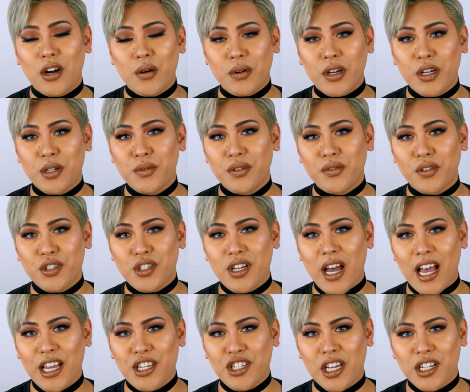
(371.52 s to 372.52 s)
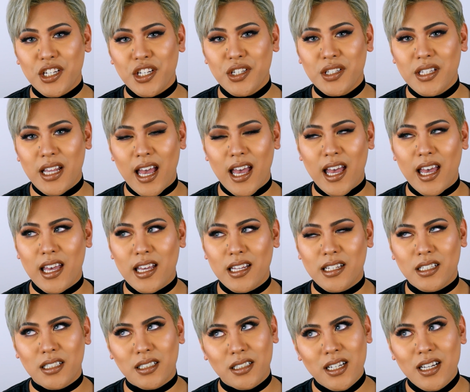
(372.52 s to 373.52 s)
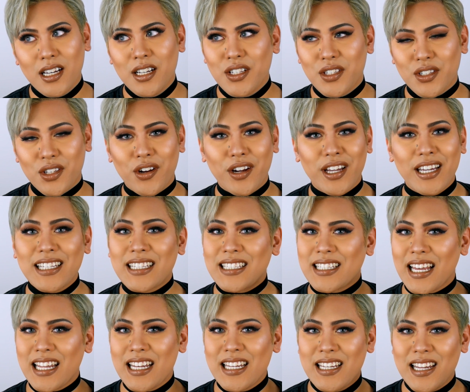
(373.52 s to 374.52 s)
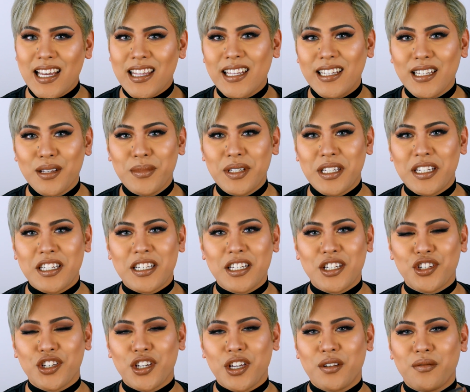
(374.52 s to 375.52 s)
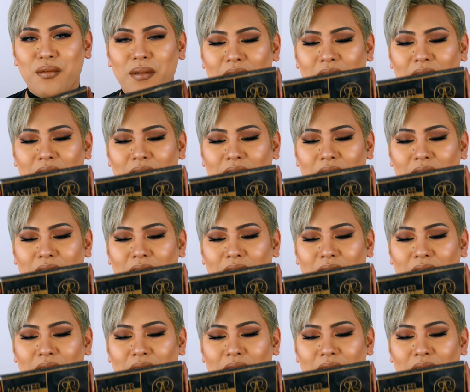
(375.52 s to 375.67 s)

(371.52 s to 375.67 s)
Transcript: Alright, we're gonna move on to eyeshadows, and sorry, it's another limited edition